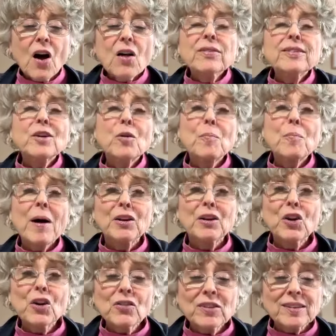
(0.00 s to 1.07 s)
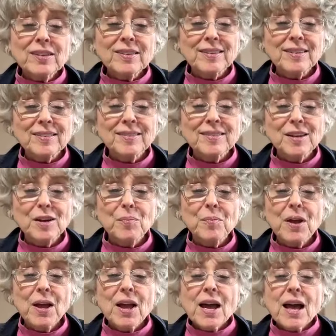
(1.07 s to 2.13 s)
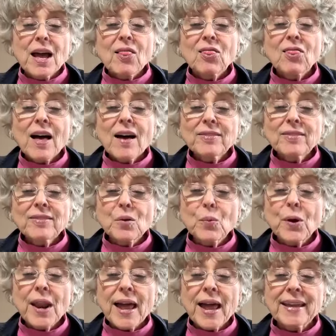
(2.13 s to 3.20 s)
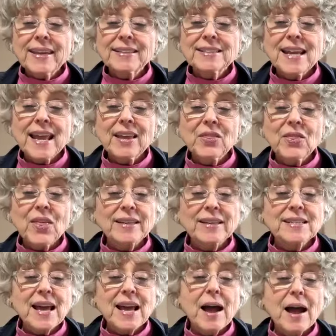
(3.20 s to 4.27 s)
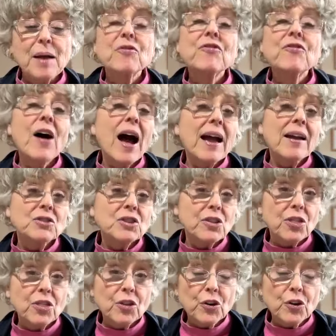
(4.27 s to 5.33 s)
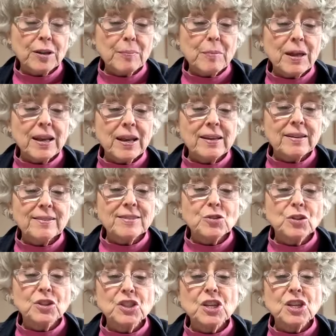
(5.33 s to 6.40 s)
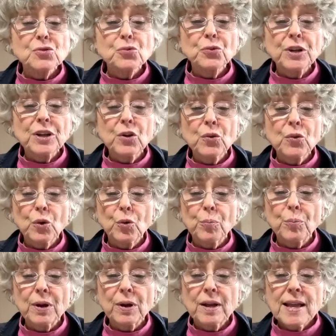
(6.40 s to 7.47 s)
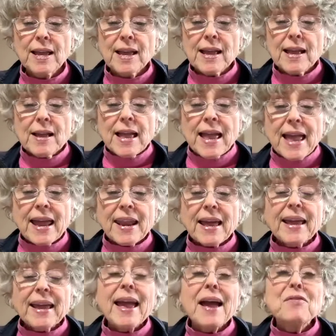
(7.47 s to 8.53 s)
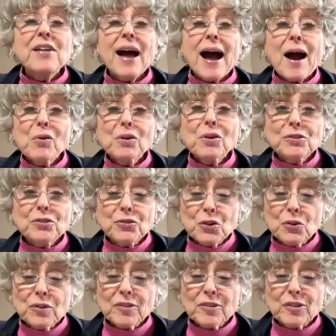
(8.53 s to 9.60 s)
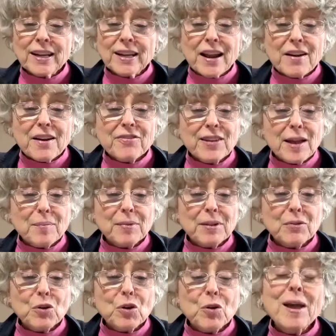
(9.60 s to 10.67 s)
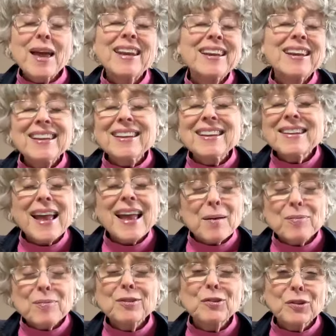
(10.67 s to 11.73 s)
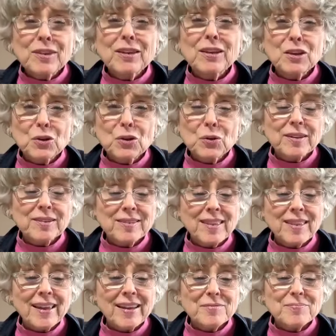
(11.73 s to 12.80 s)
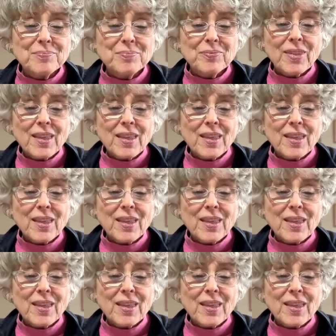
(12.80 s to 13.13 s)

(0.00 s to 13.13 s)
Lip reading: Also, my nervous system loves it when I can take that time, 5 to 30 minutes to just regroup. And I have the owl diffuser in our family room, and it is absolutely the cutest thing.